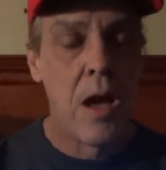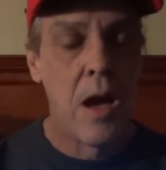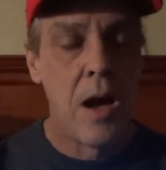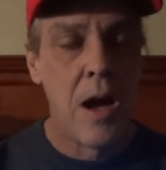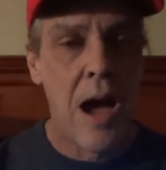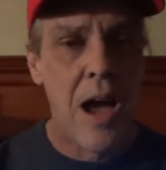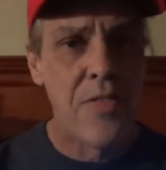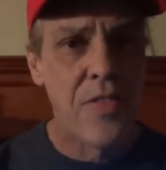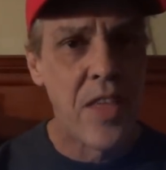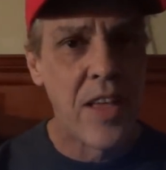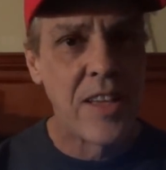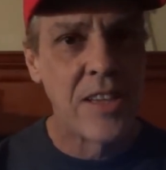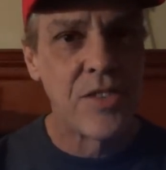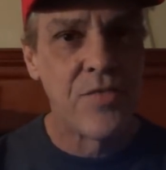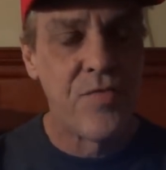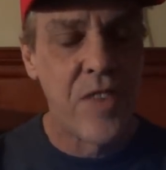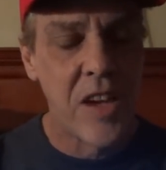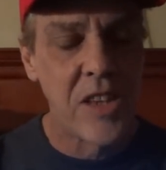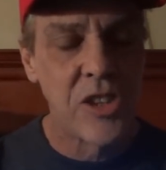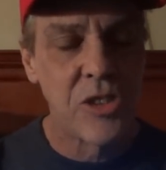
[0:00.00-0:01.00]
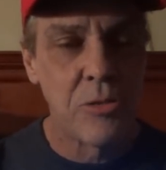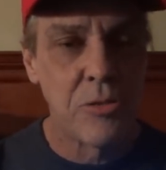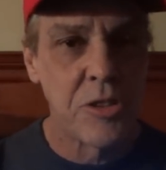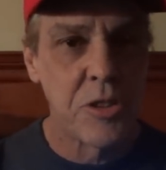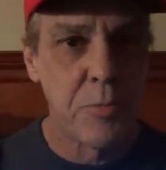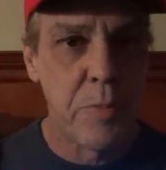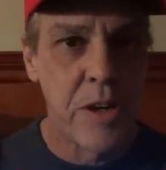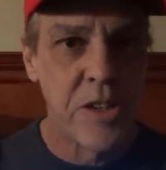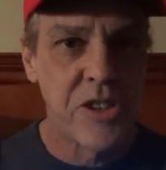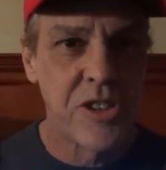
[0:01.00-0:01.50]
I think his facial
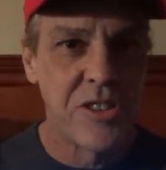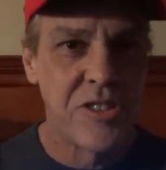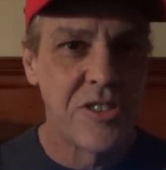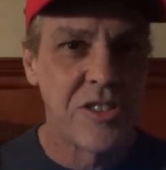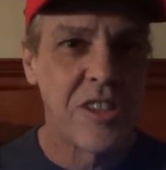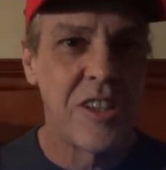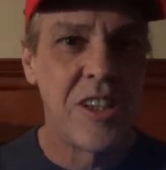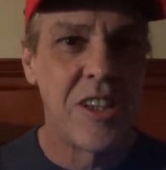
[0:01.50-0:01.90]
expressions